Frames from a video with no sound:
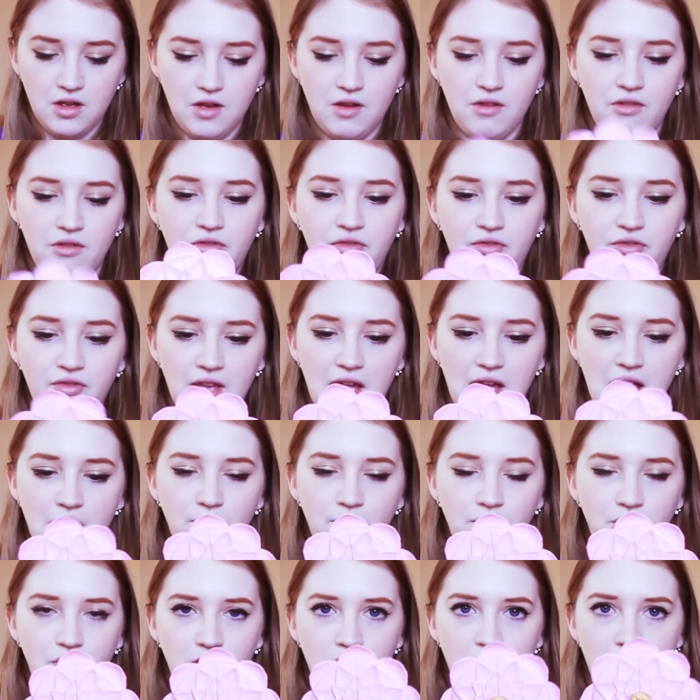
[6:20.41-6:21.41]

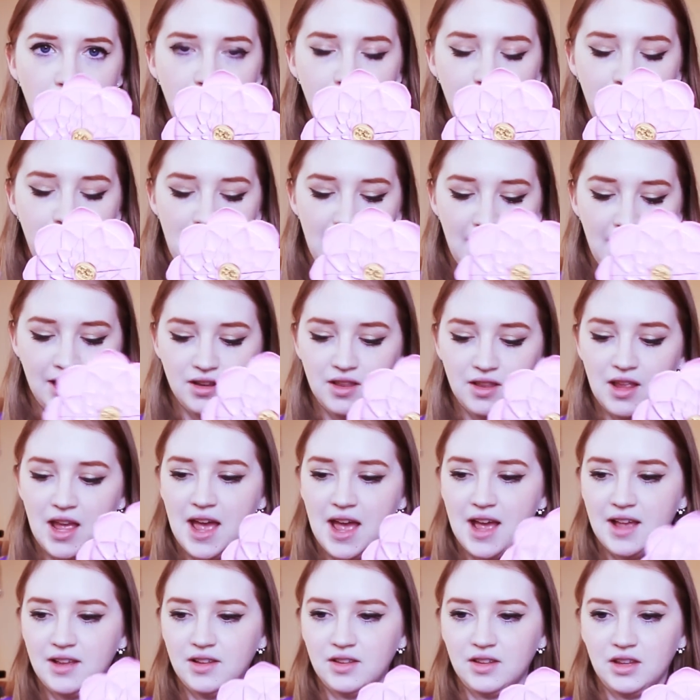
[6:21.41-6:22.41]
flower compact that
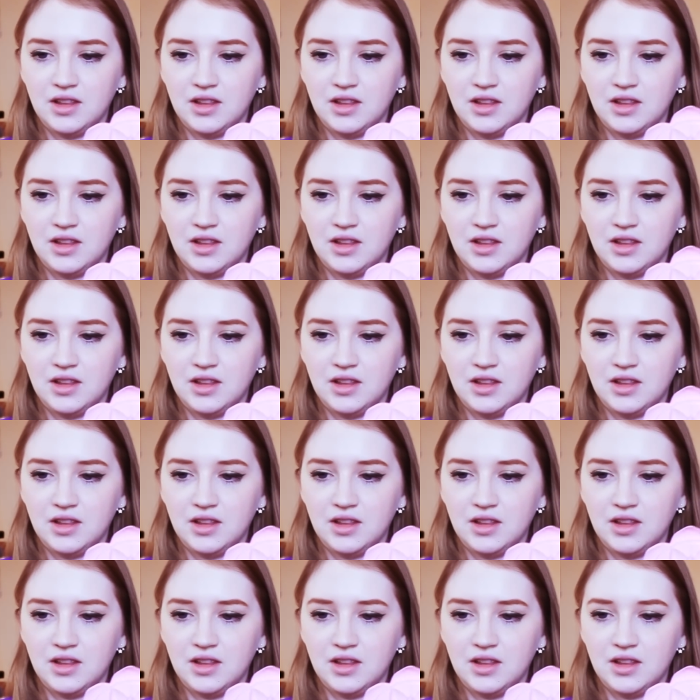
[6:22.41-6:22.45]
has